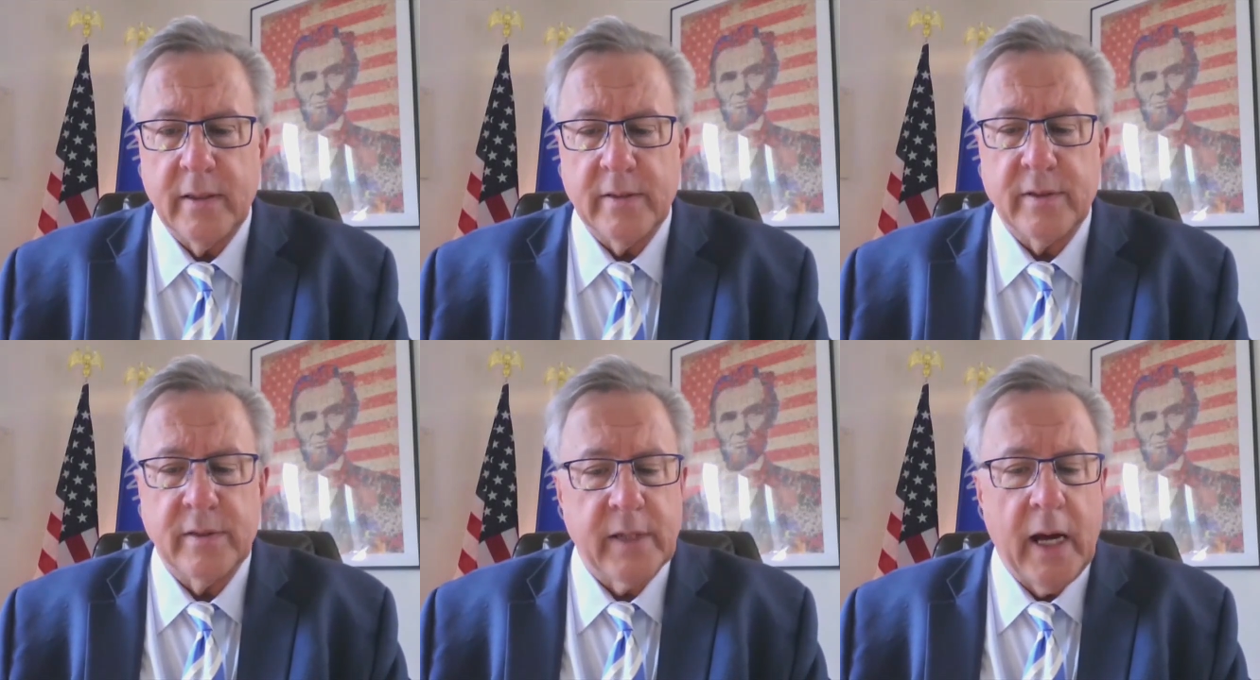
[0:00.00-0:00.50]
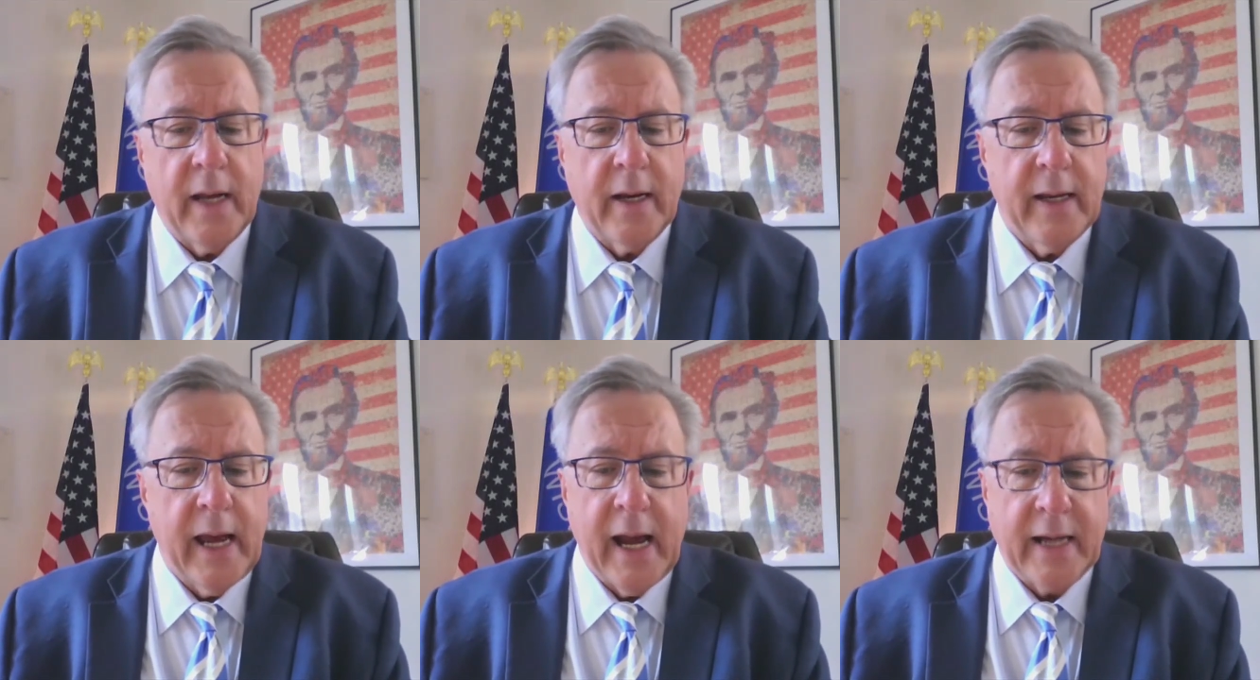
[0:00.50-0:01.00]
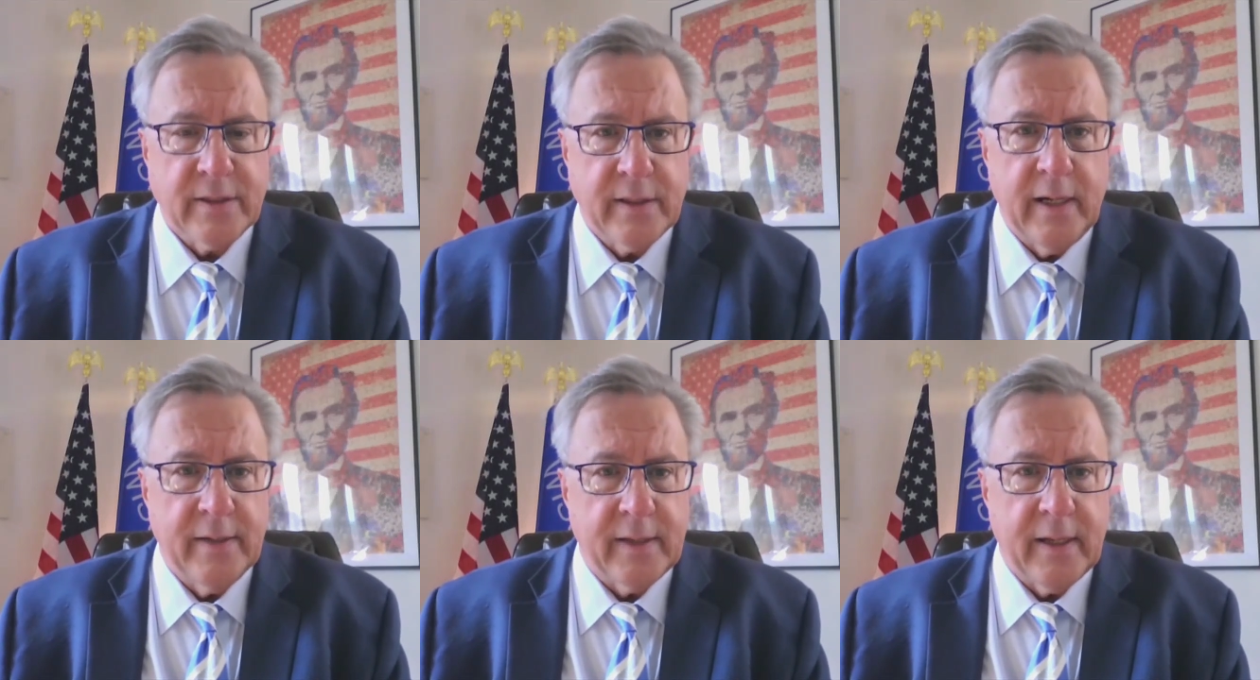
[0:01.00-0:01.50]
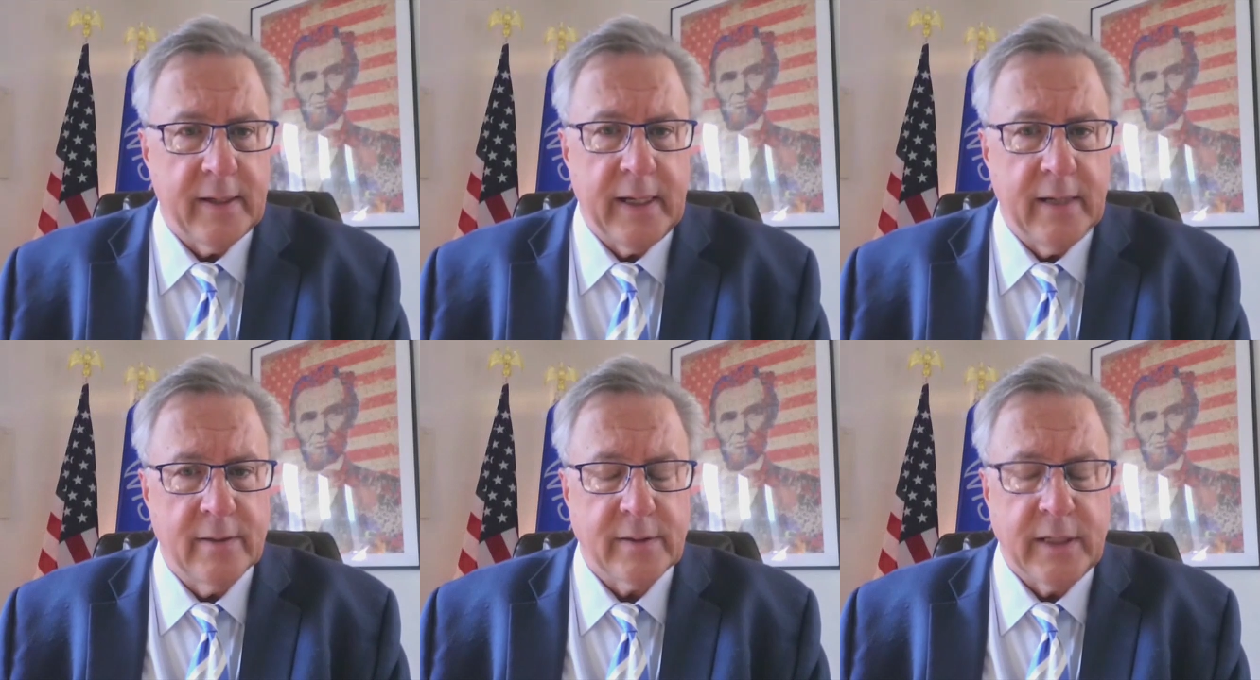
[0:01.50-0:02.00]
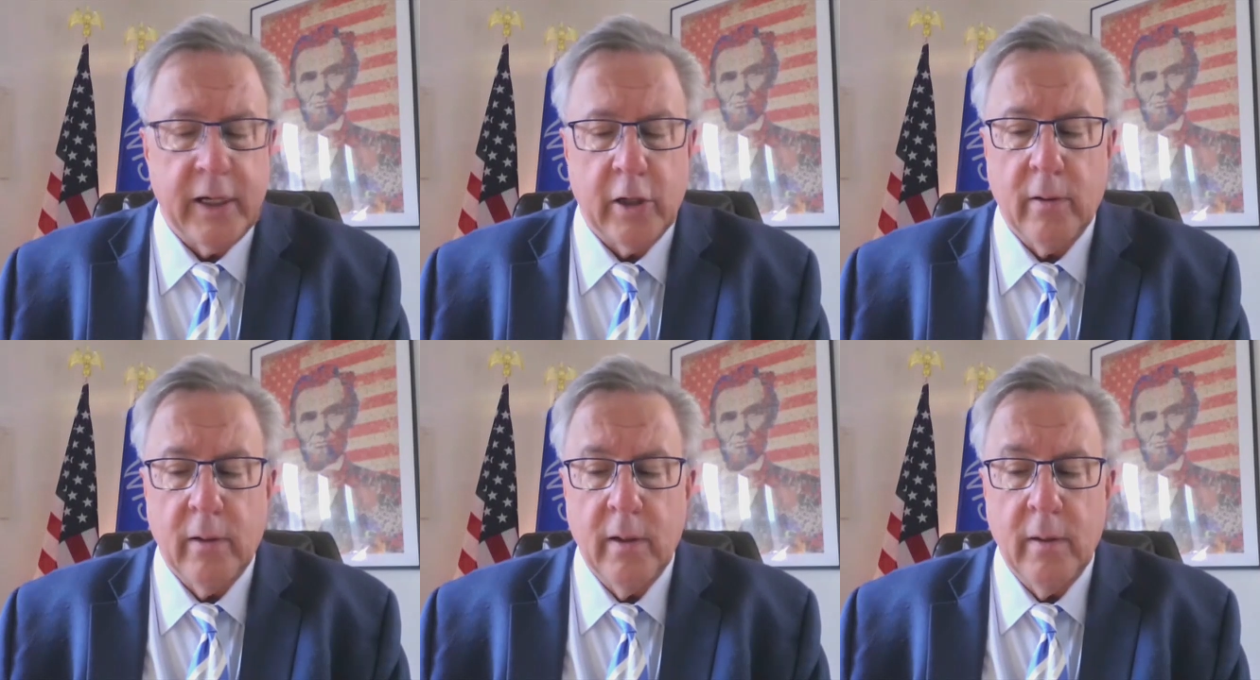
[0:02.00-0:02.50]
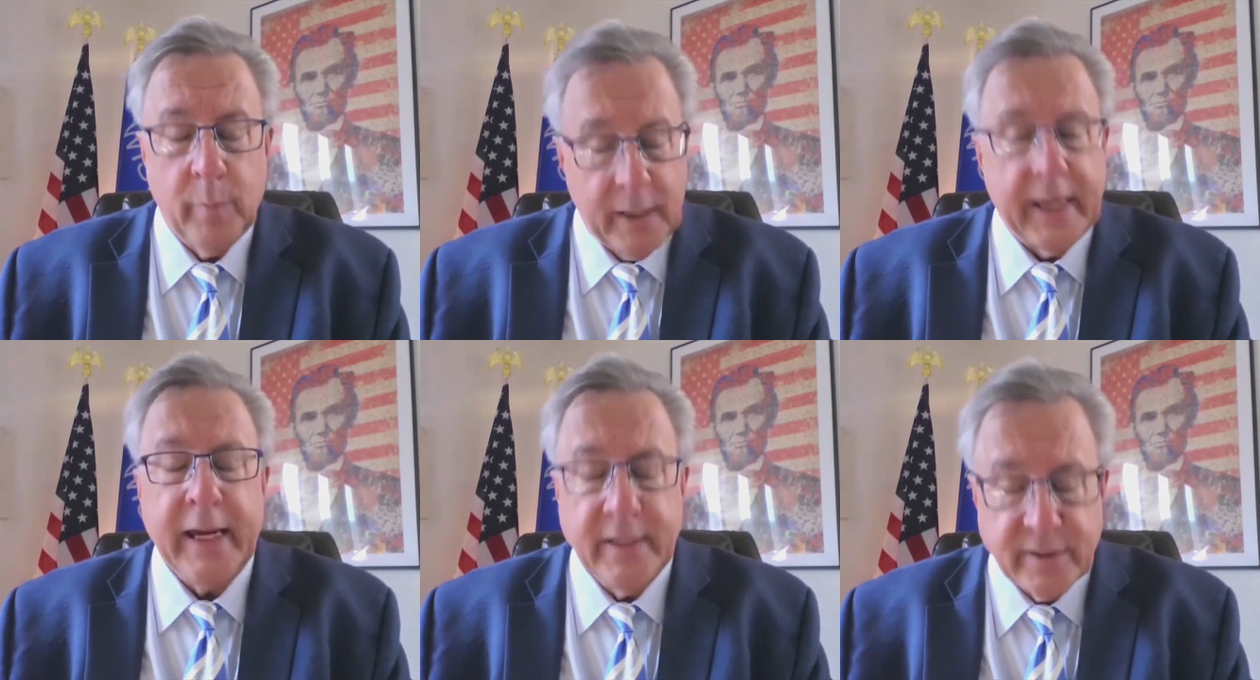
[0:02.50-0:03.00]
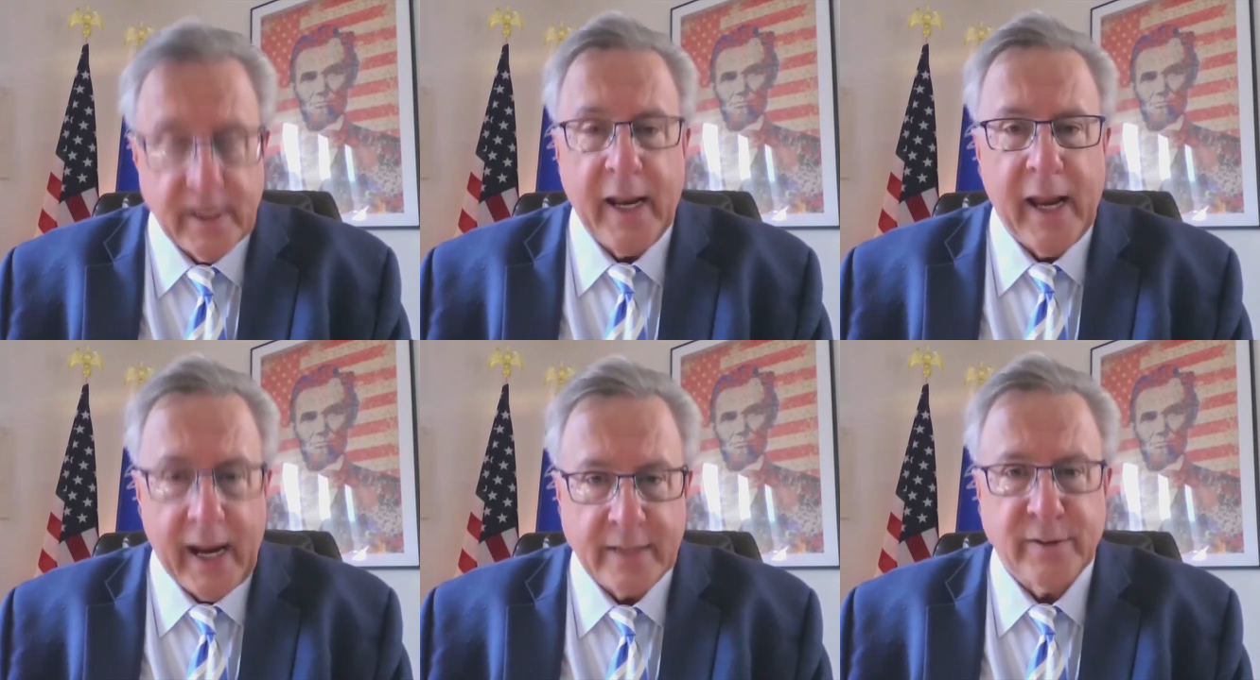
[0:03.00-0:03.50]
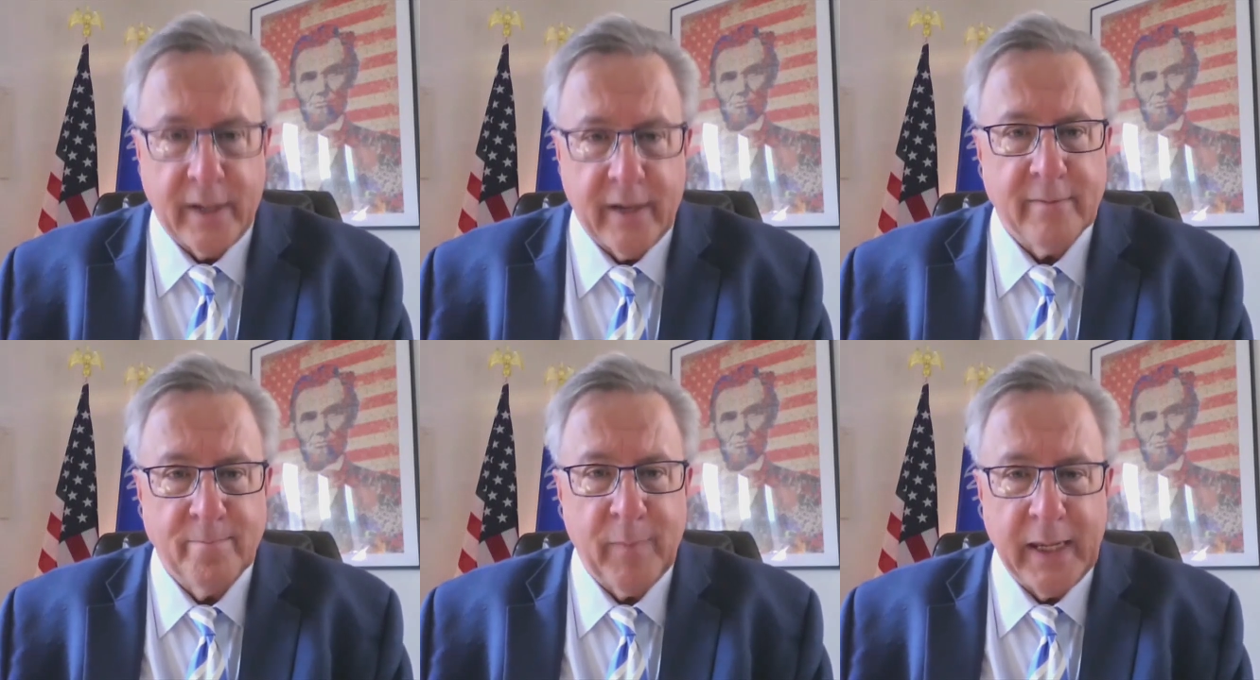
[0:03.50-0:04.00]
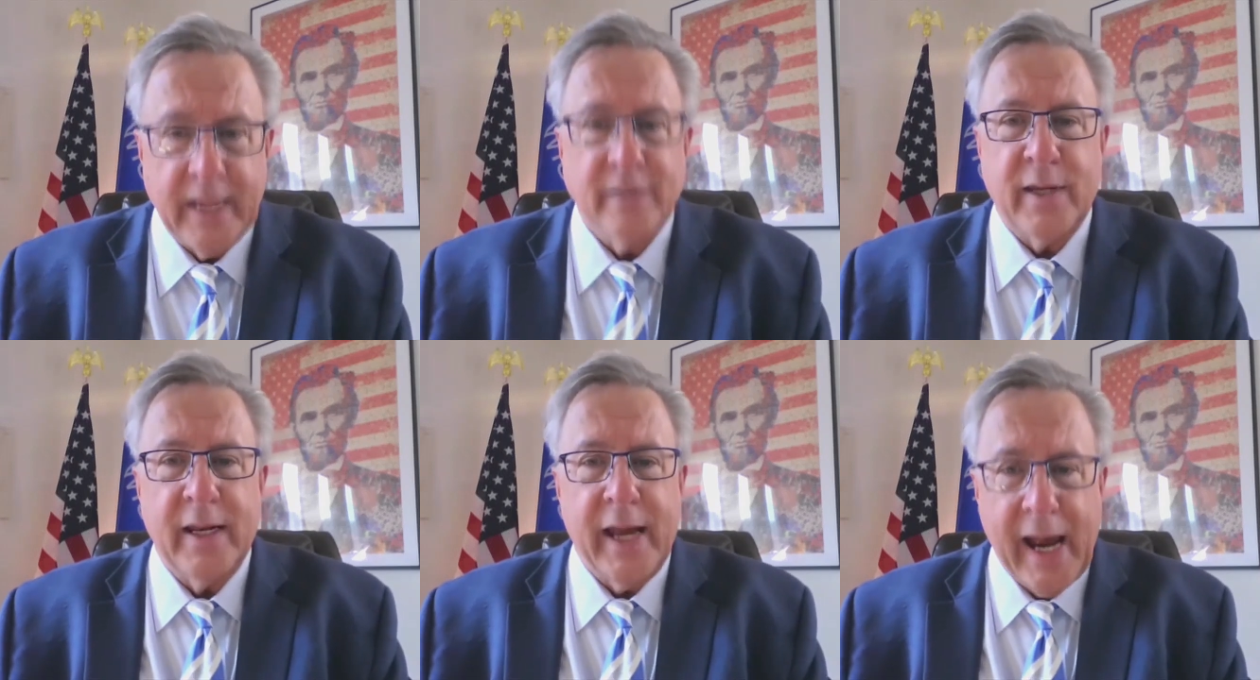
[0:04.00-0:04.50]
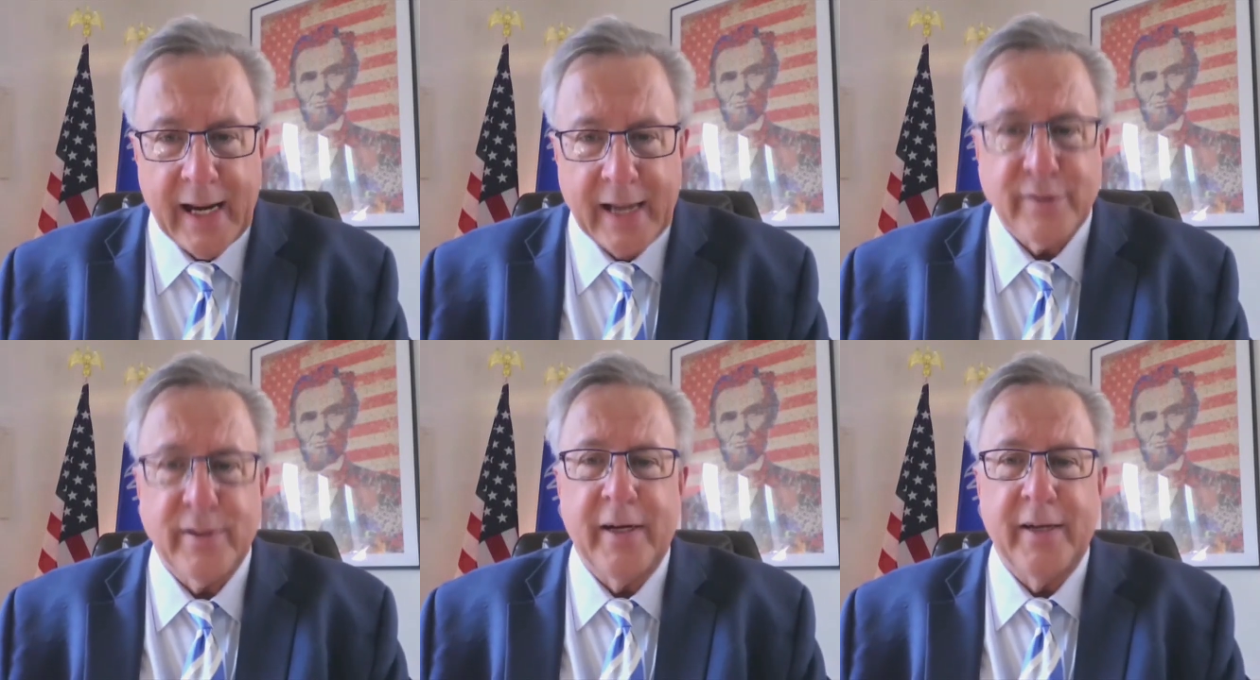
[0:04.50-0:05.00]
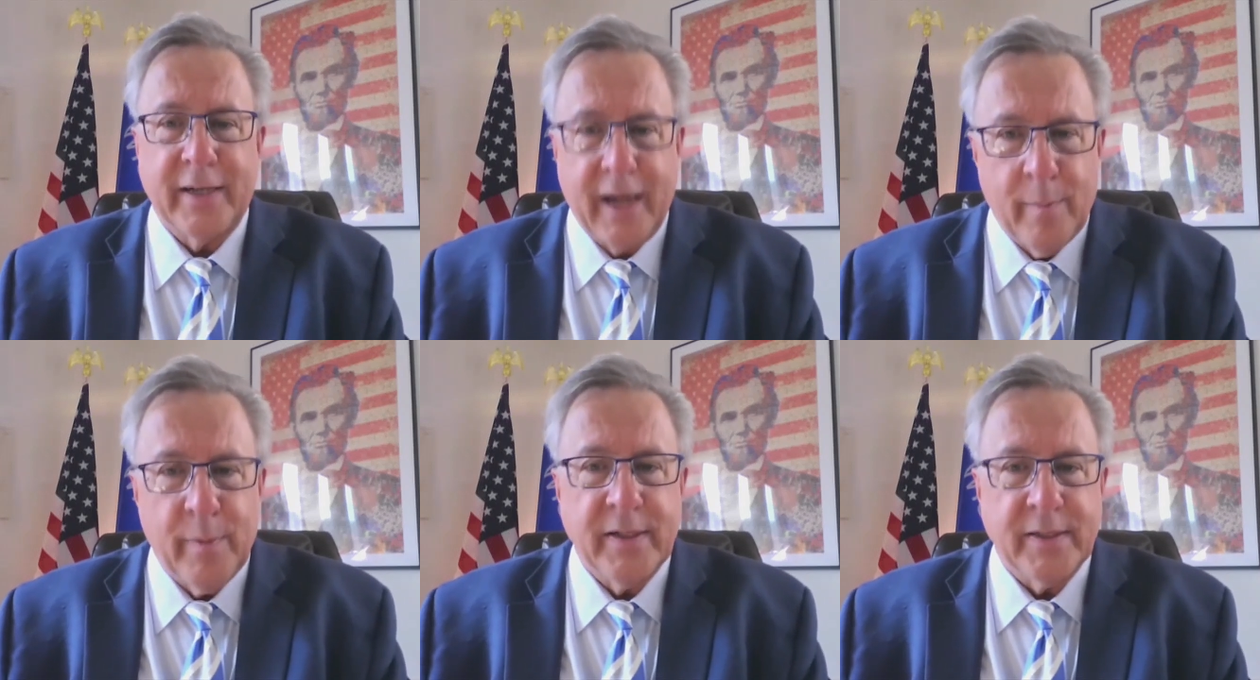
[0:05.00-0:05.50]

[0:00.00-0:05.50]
Speaker 1: This is not an accident that he is here, but he's an accident. He is an accident coming to